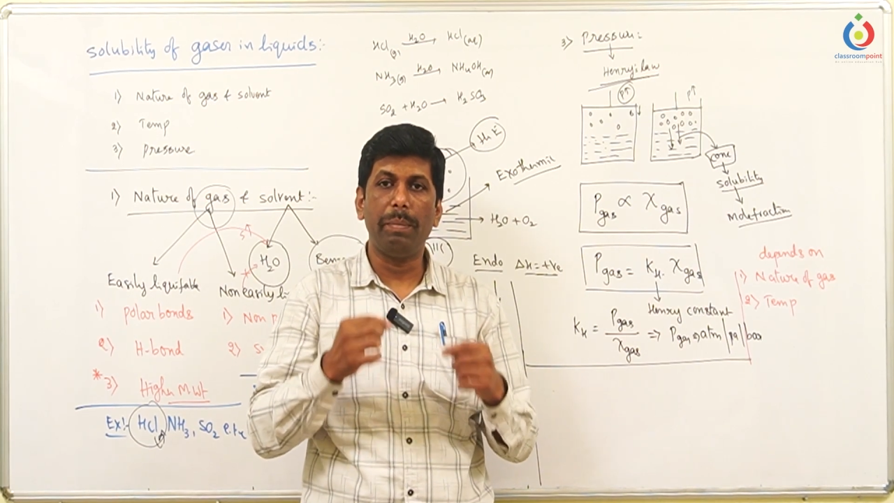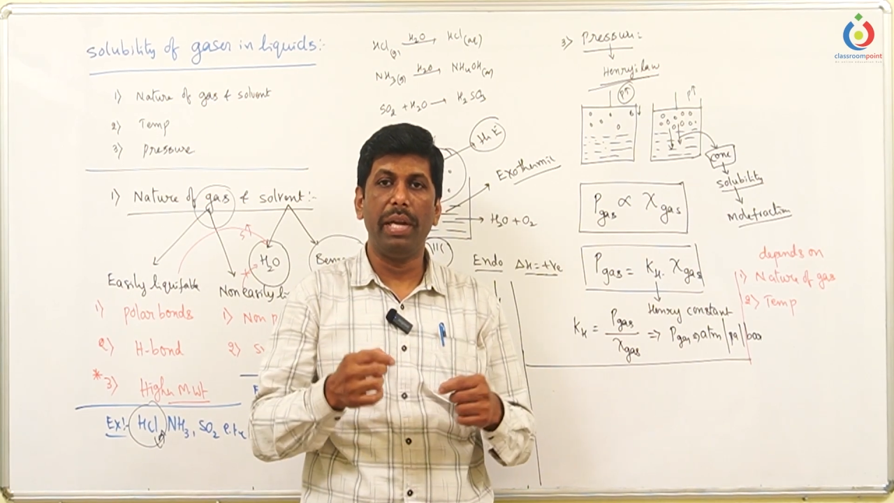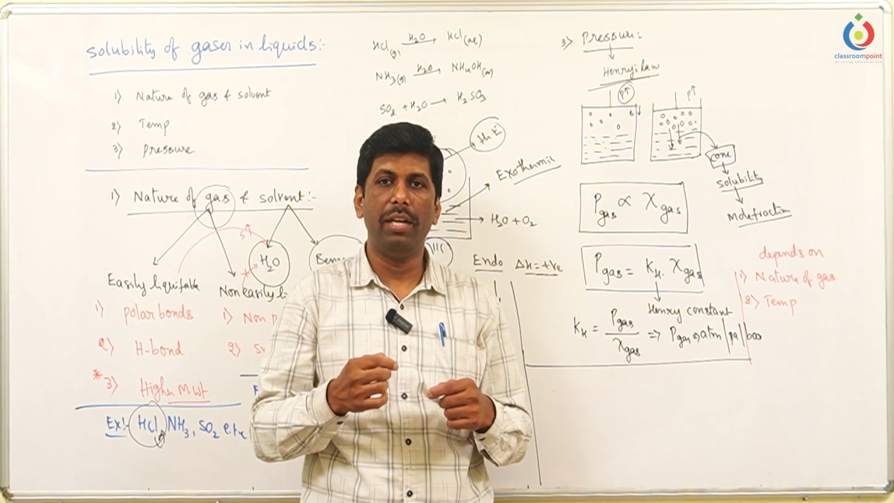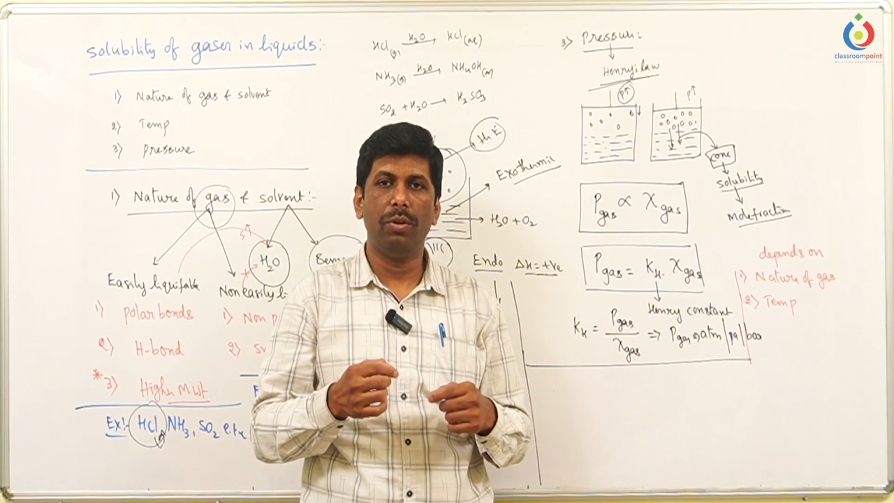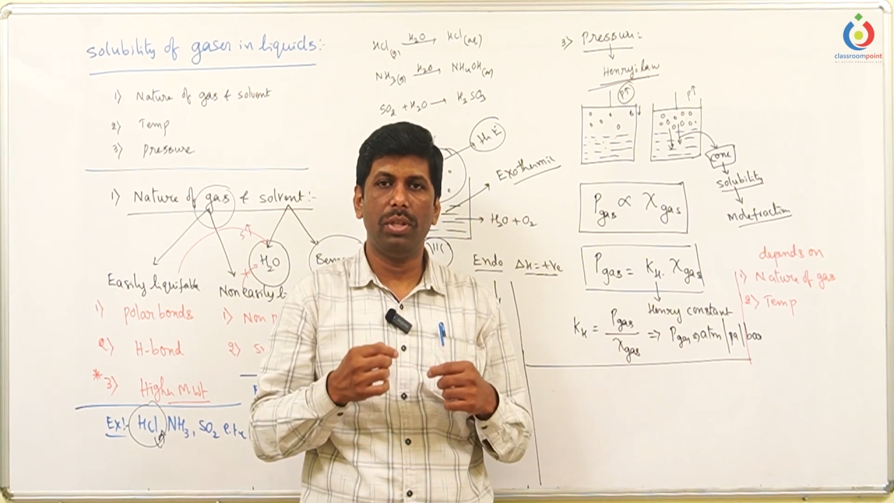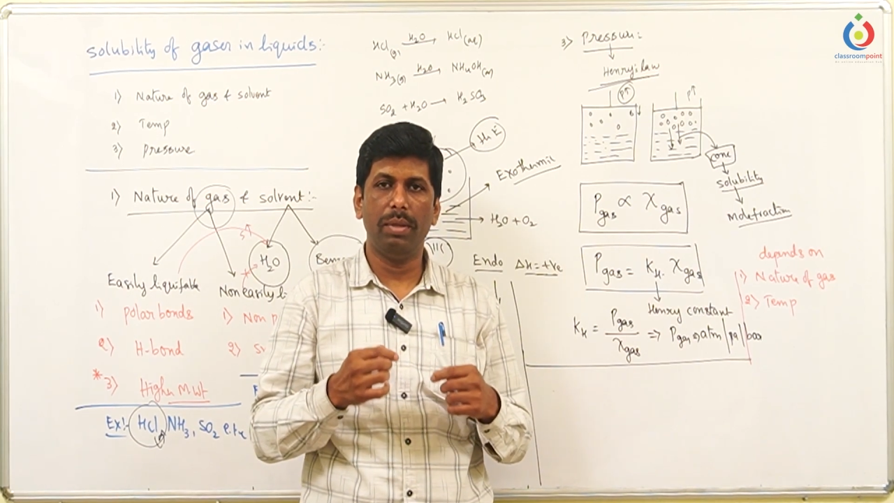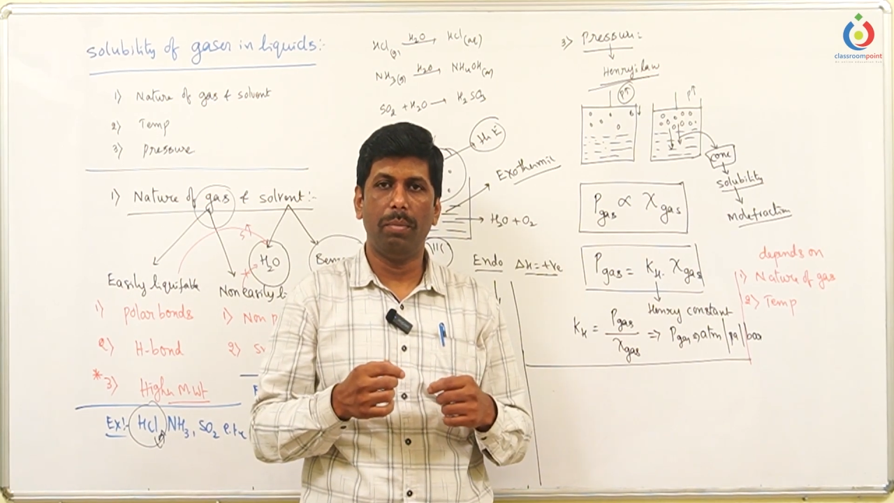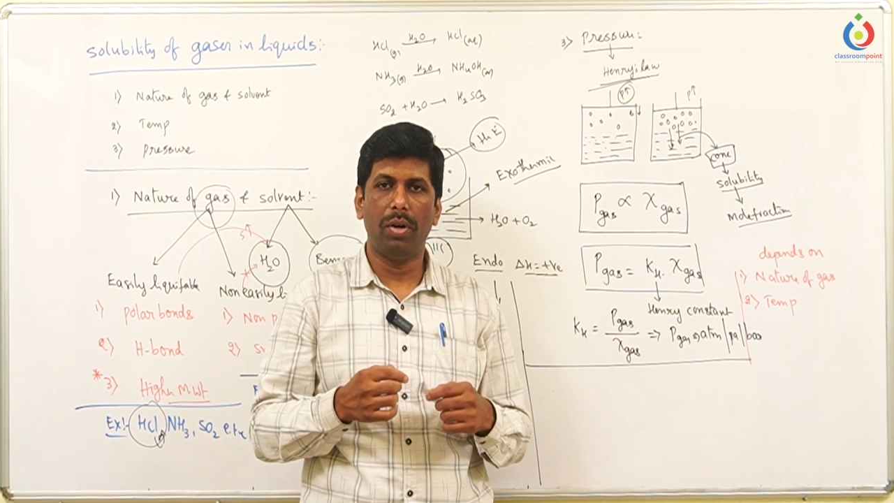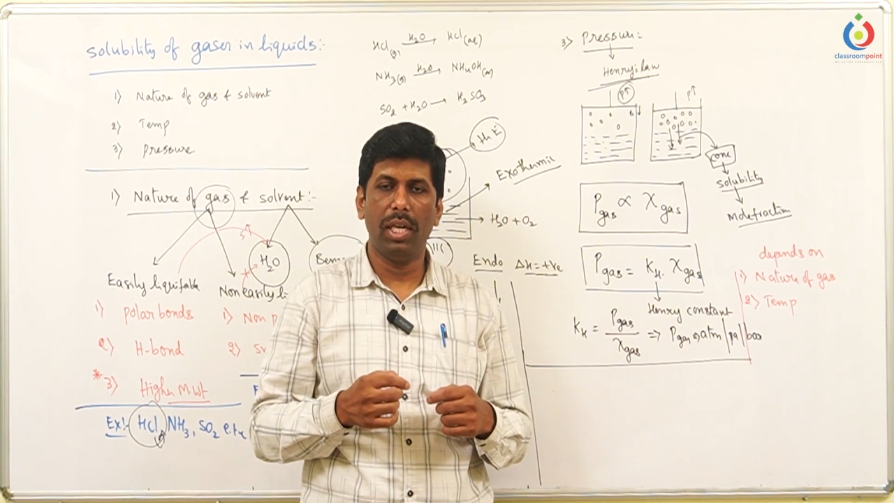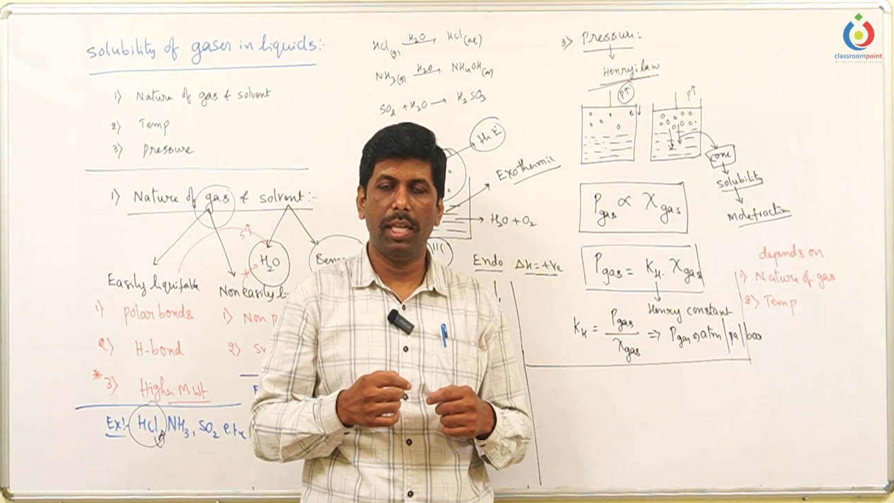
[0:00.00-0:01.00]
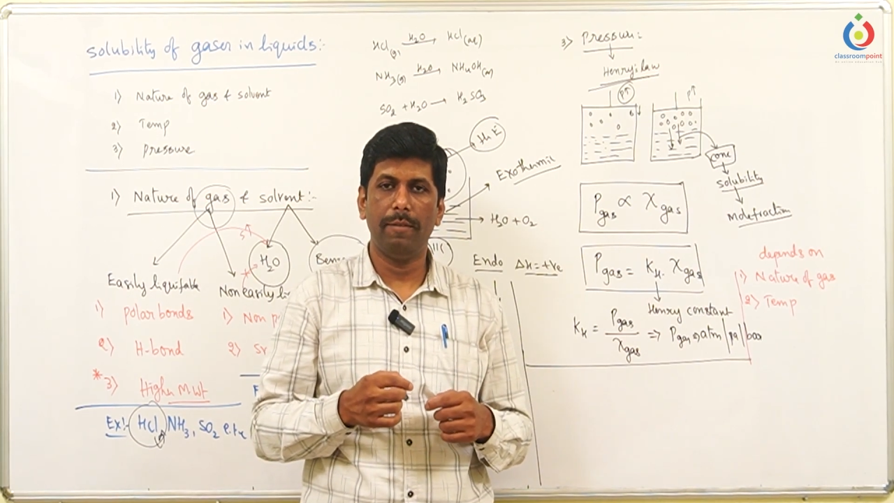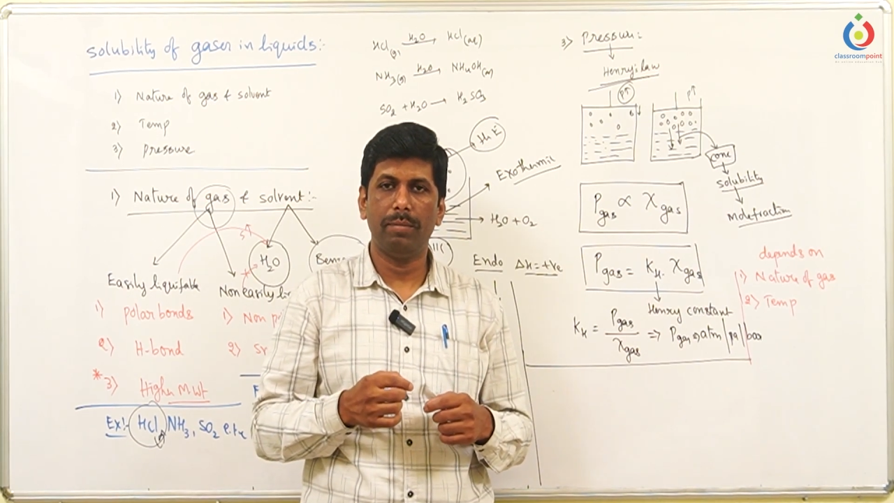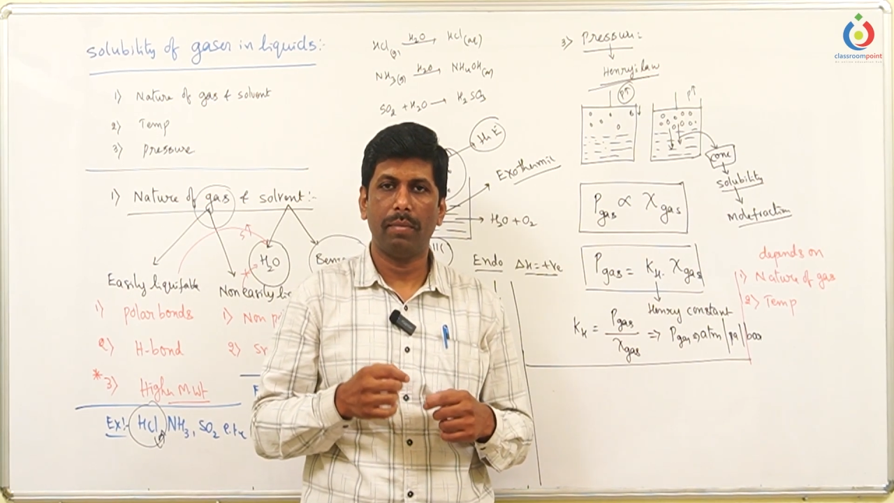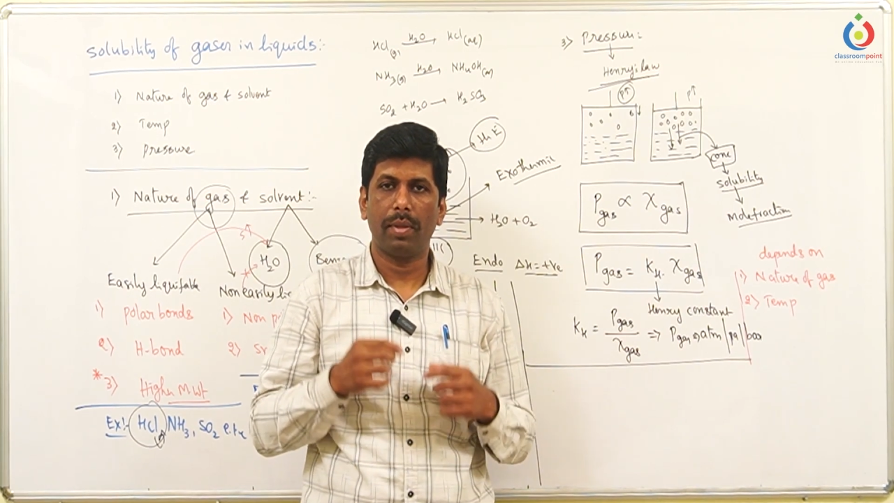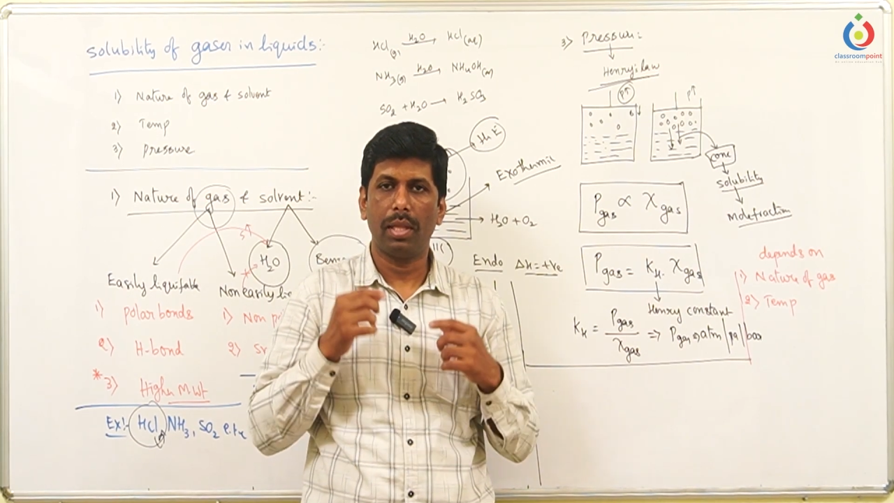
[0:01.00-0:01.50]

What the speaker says: pain to the body,